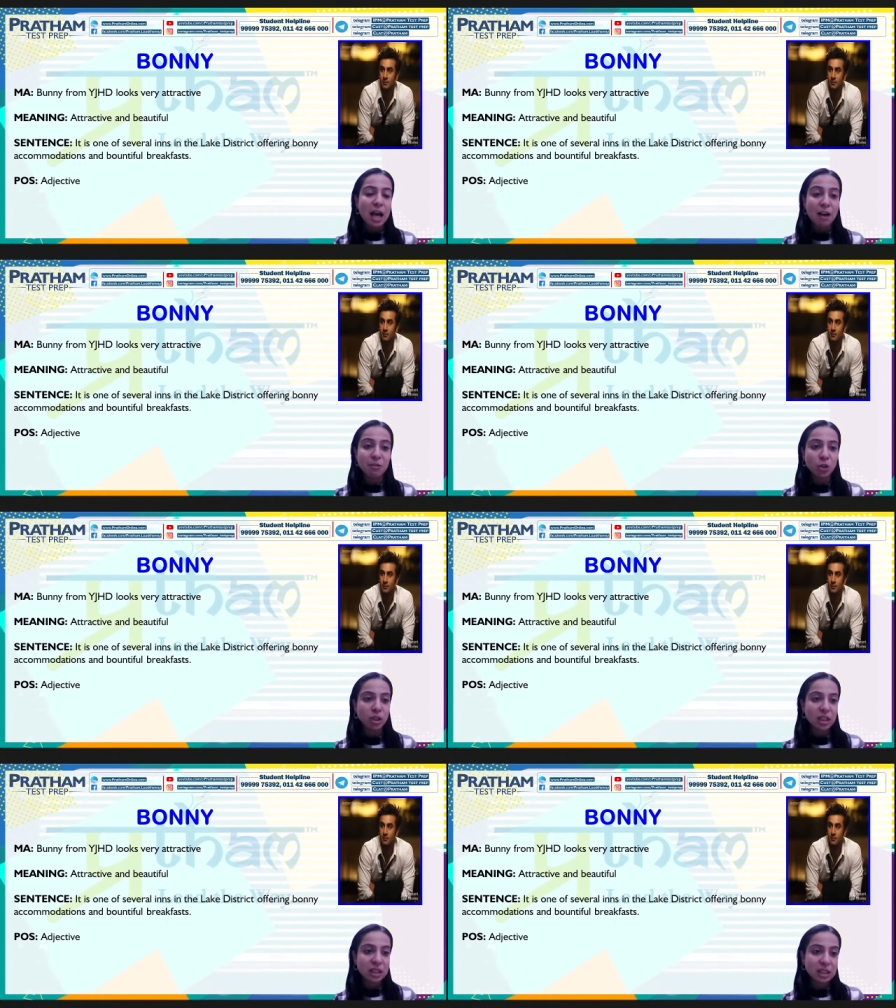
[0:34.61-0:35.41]
Have a
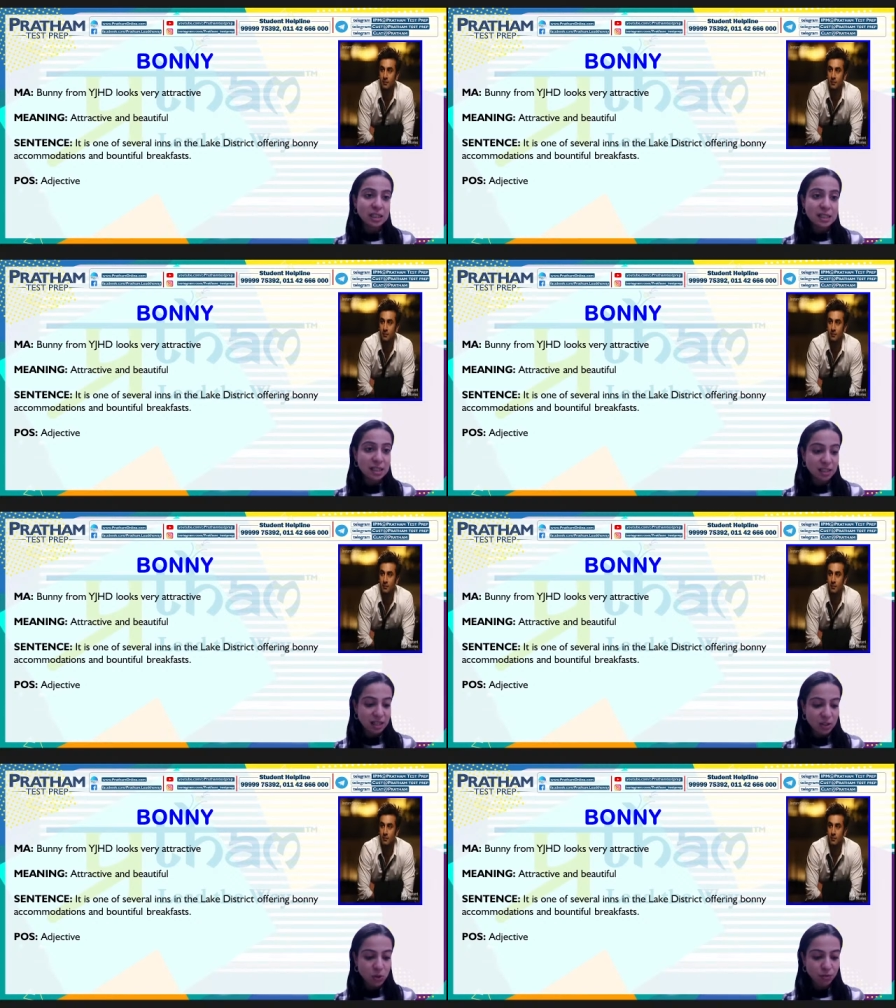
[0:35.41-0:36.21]
look at the
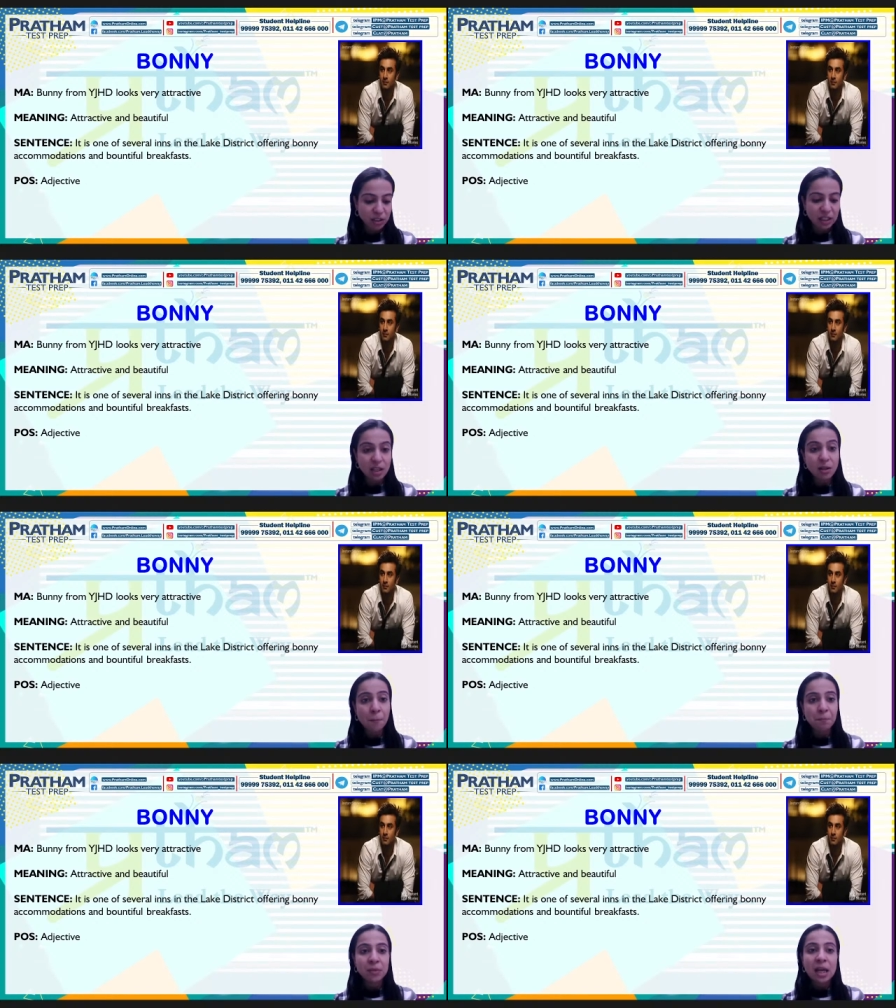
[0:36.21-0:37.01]
sentence over here.
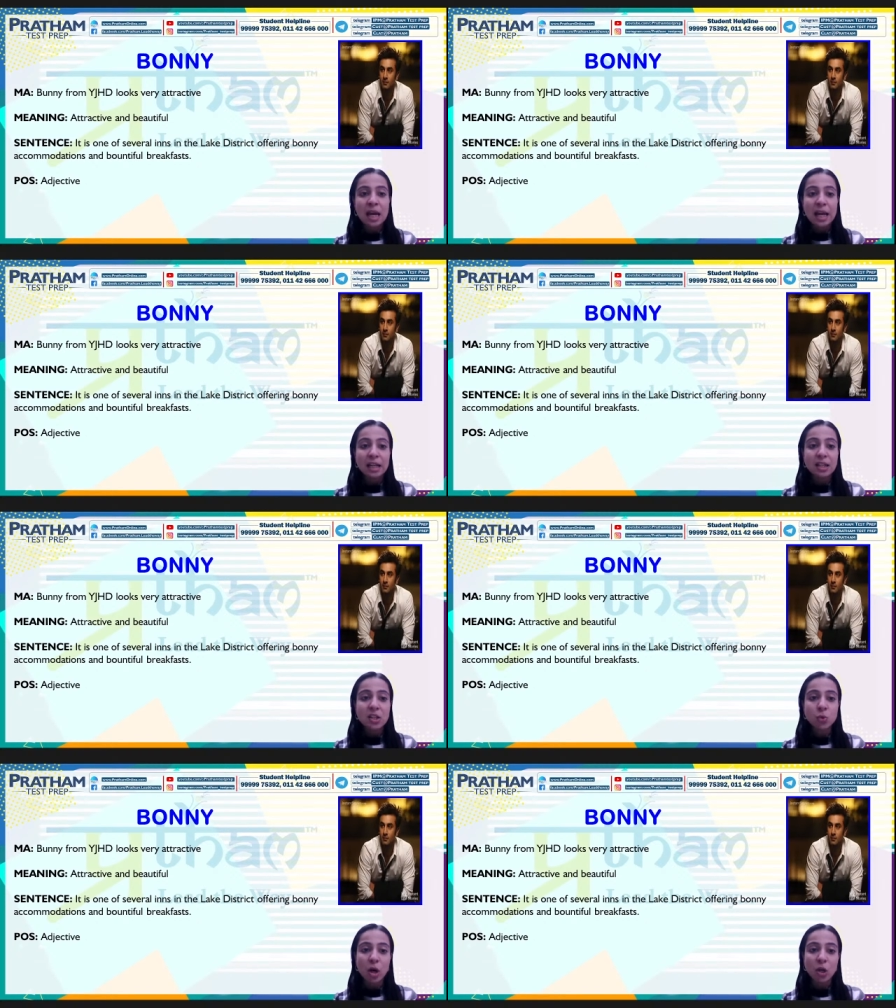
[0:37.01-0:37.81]
It
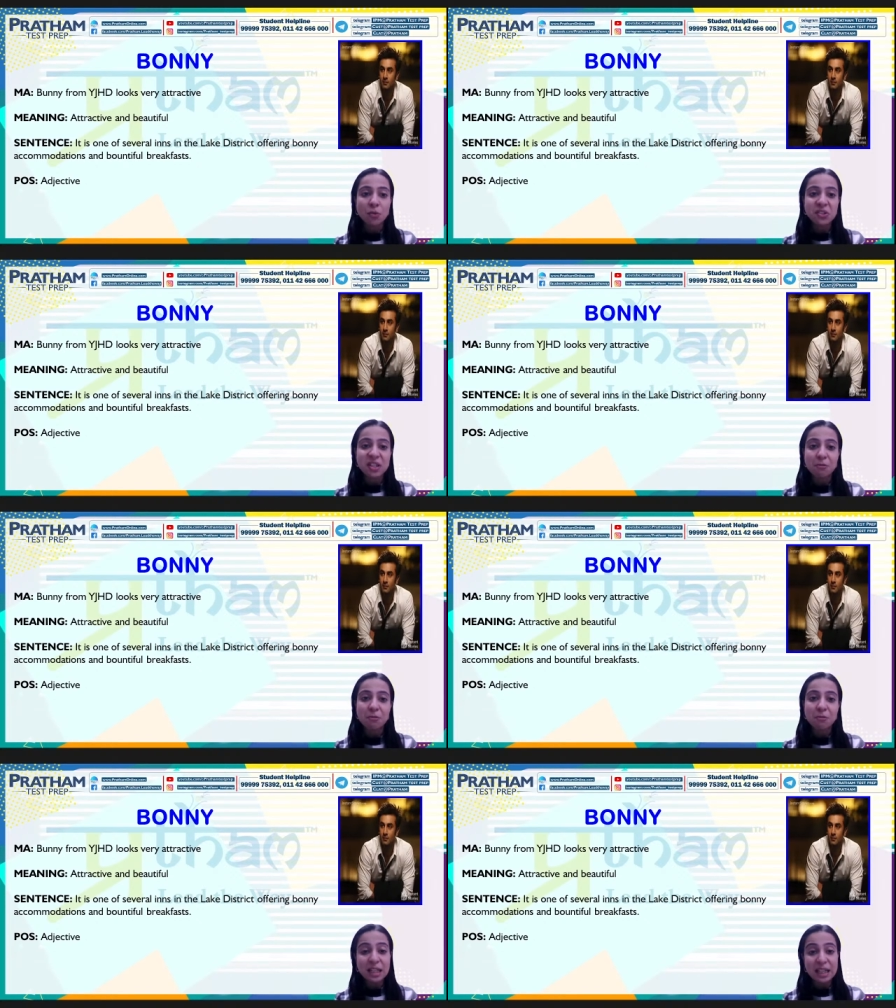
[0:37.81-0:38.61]
is one of
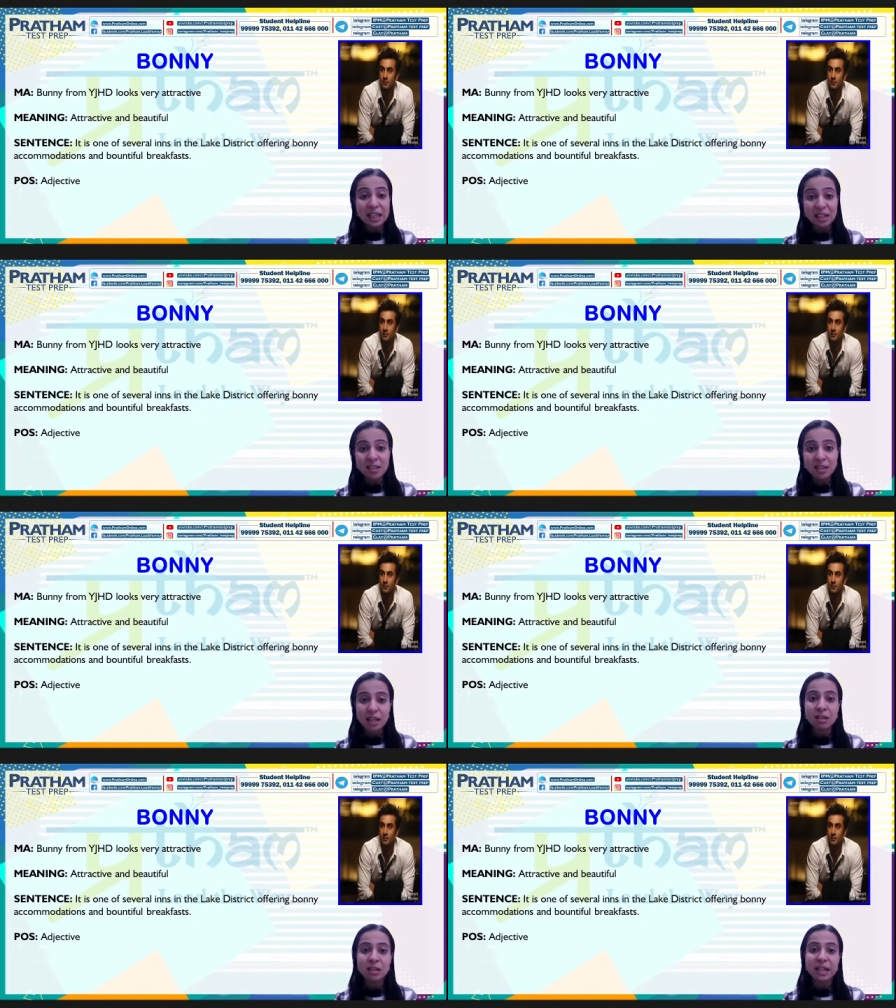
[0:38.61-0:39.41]
several inns
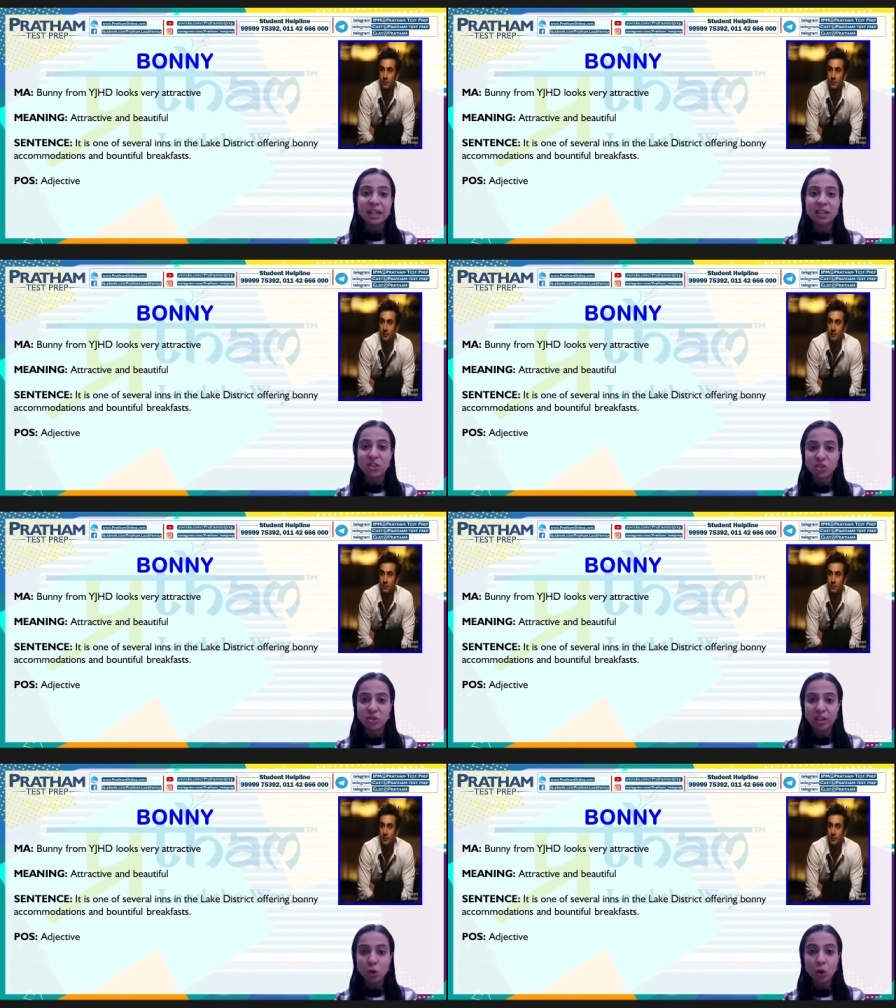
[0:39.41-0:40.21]
in the Lake
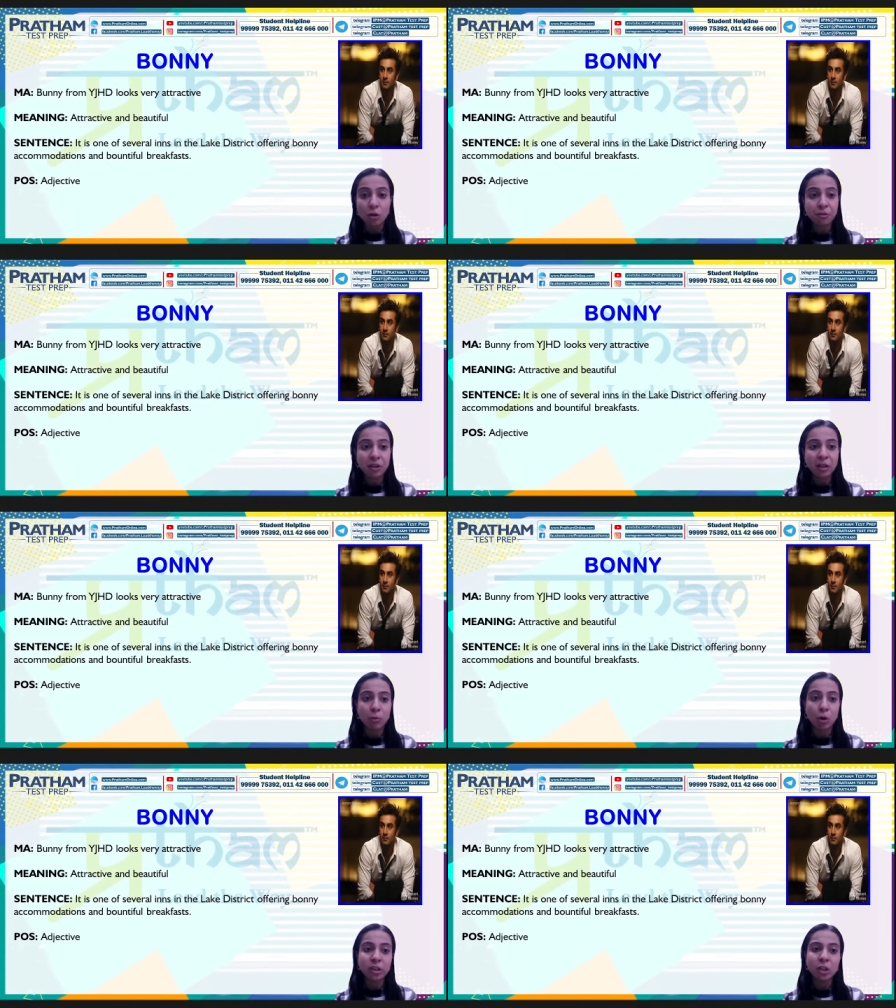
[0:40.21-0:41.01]
District offering
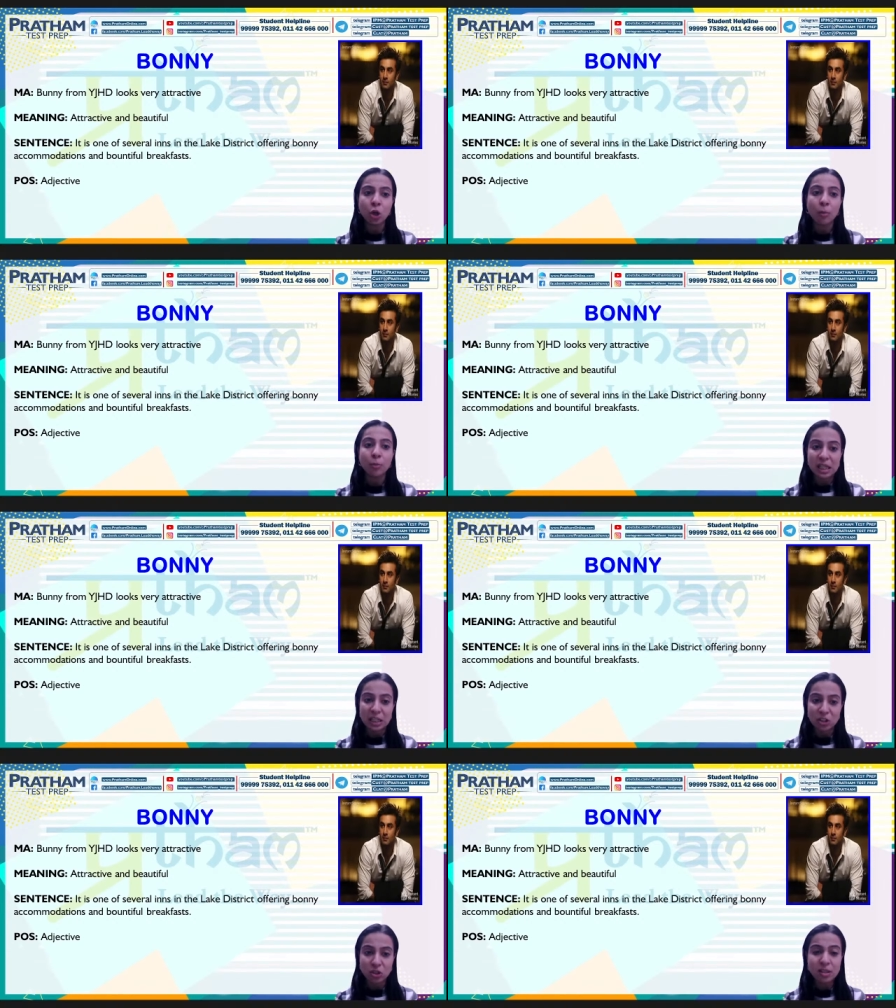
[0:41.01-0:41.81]
bonny
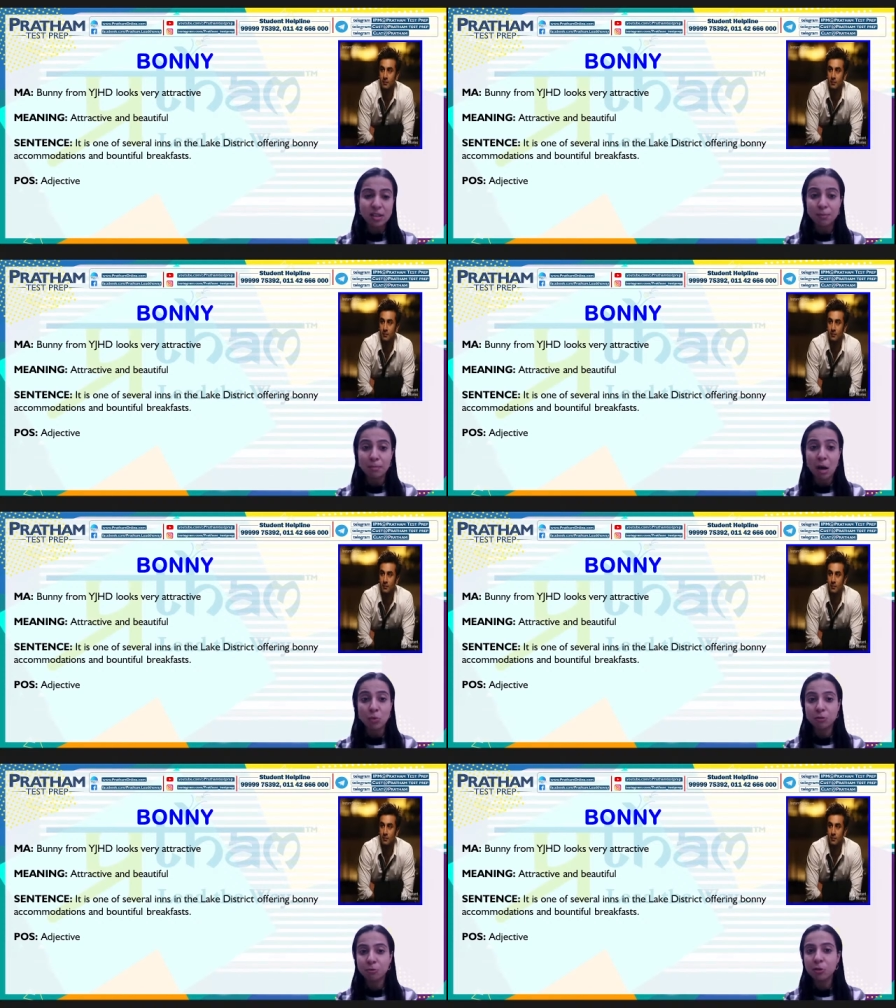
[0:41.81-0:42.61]
accommodations and
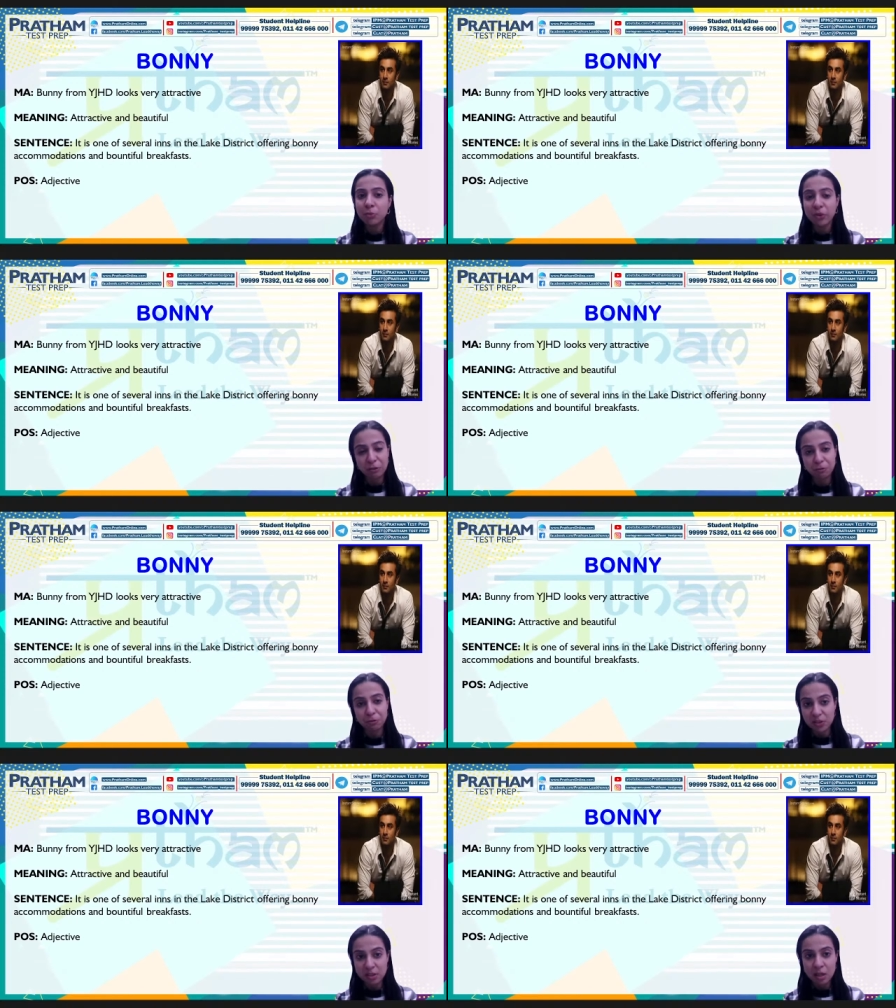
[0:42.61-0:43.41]
bountiful
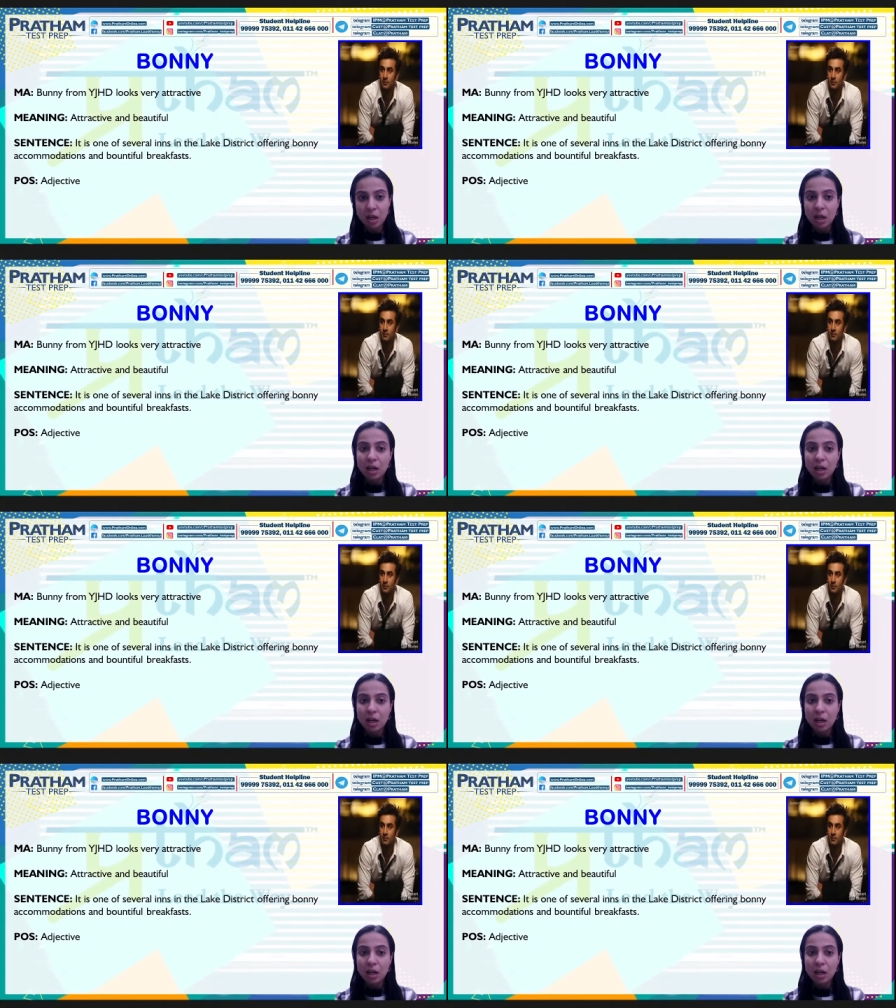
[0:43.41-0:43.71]
breakfasts.